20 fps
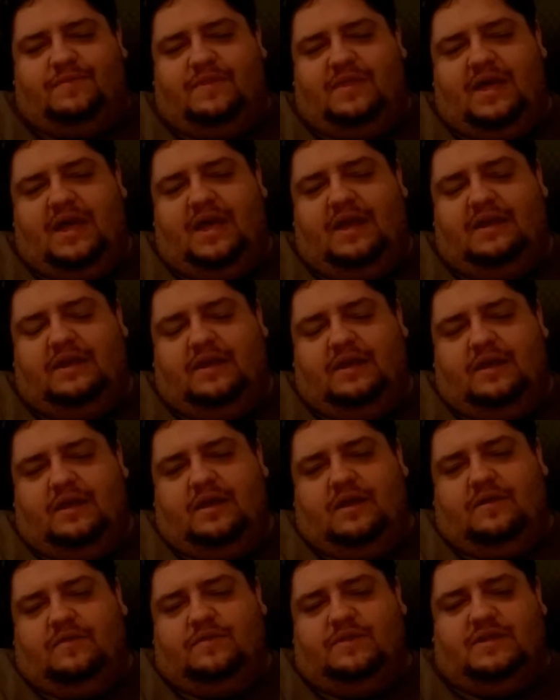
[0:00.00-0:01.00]
then
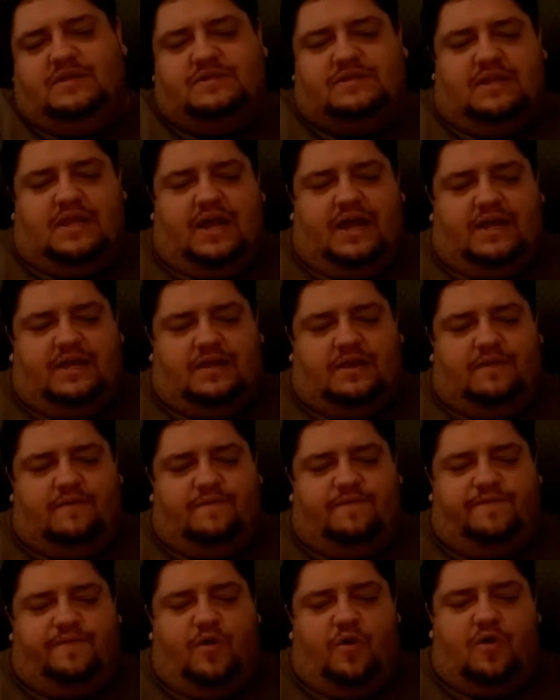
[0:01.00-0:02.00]
these like
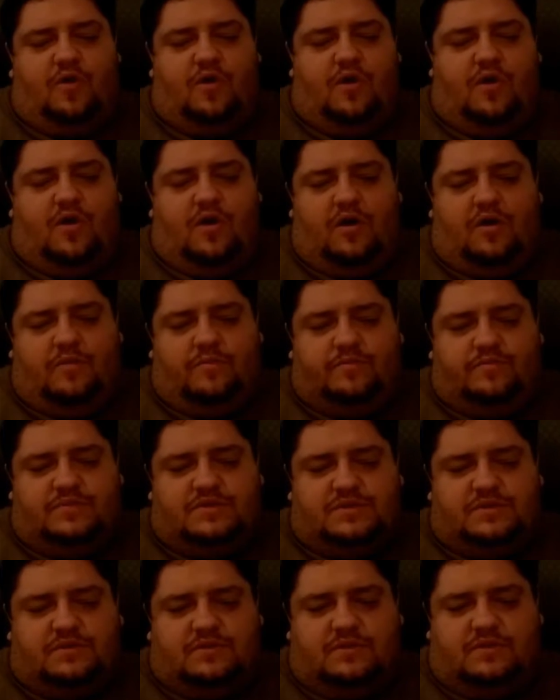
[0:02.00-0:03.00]
four-armed,